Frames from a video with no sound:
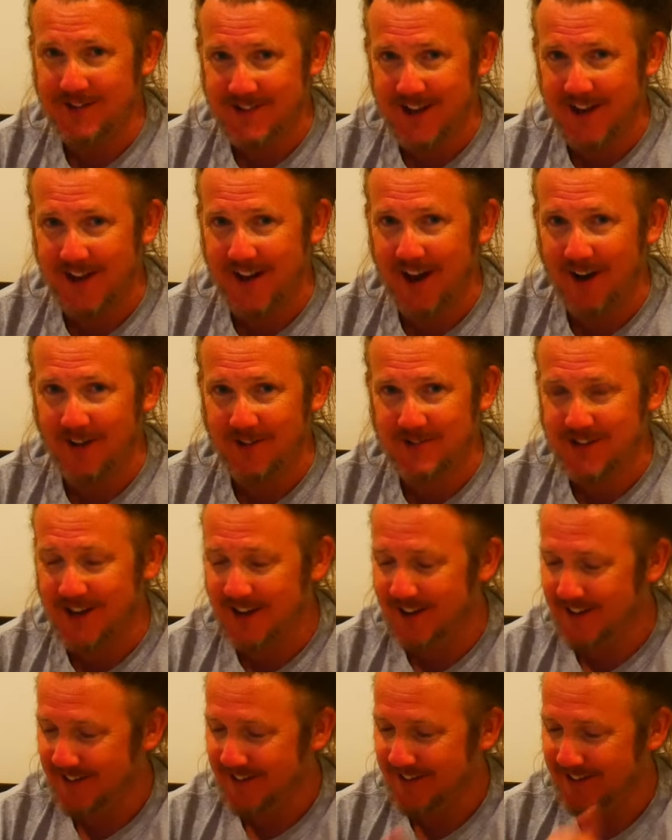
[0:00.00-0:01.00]
10 out of
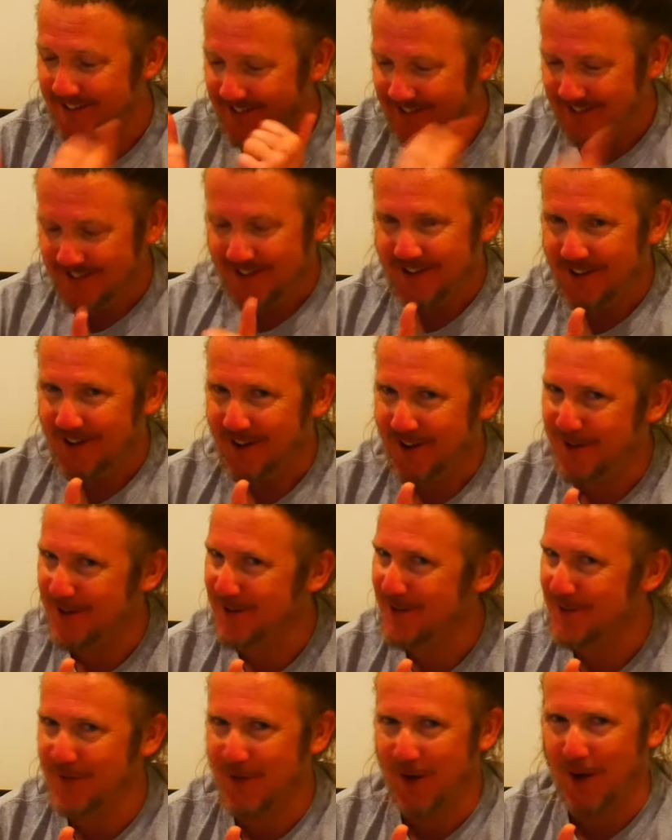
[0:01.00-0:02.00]
10.
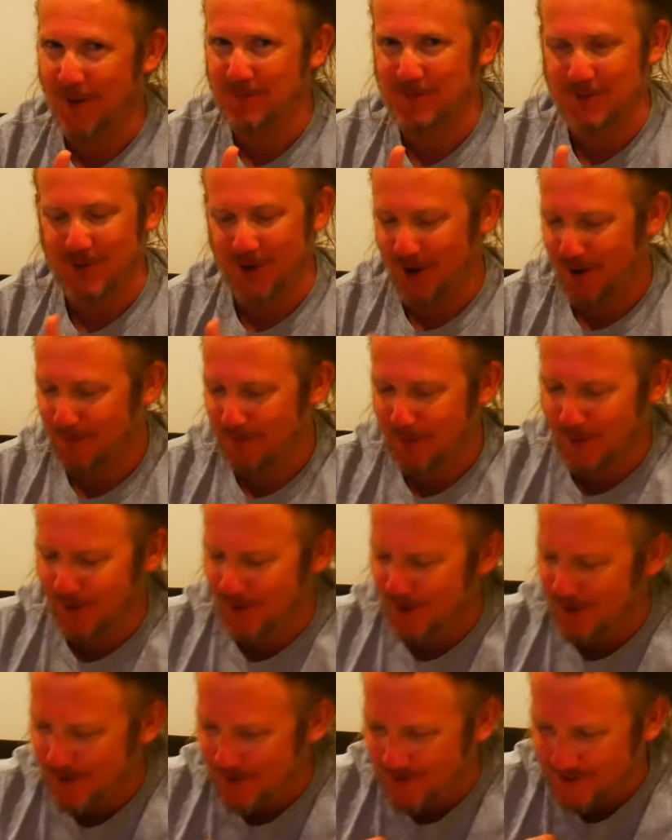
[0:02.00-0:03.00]
Thumbs up.
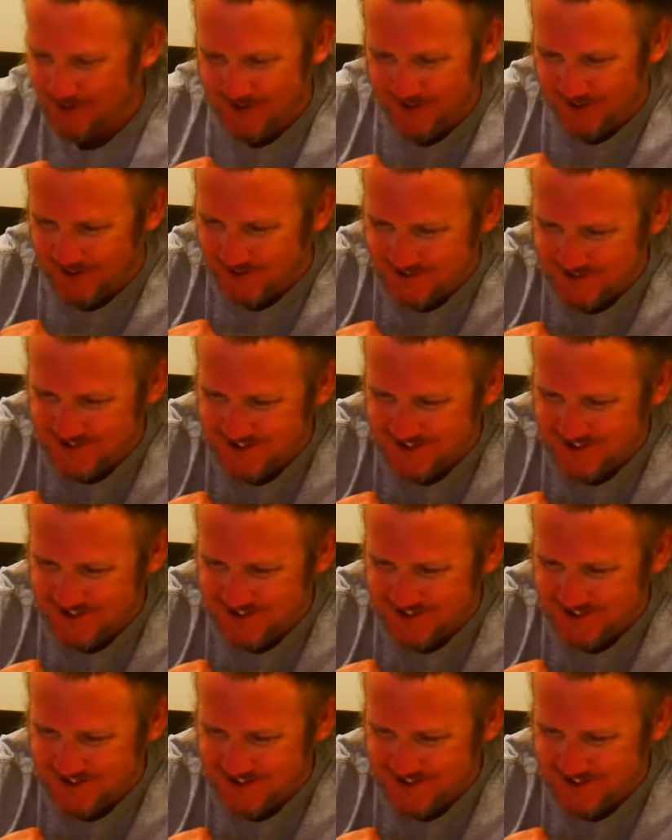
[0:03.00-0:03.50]
Oh, God.